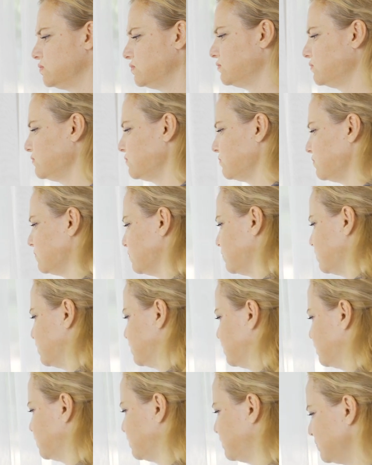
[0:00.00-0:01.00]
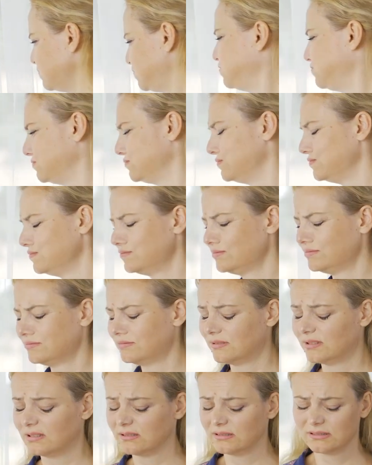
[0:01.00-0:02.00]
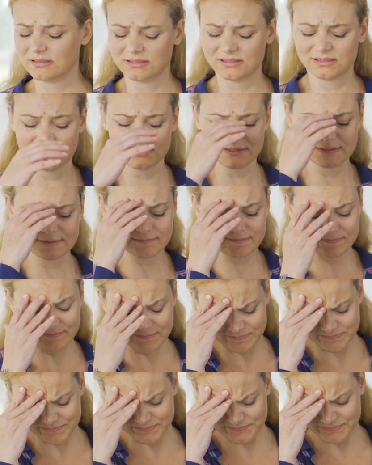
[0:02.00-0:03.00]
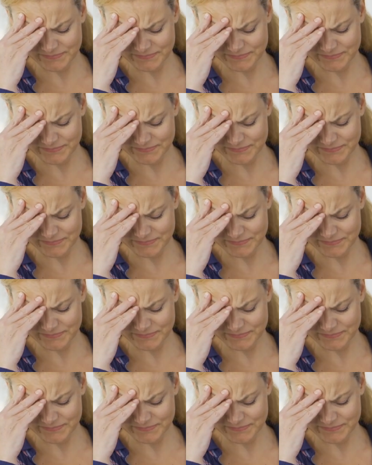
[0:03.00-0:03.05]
Are you tired of buying the store-bought taco seasoning mixes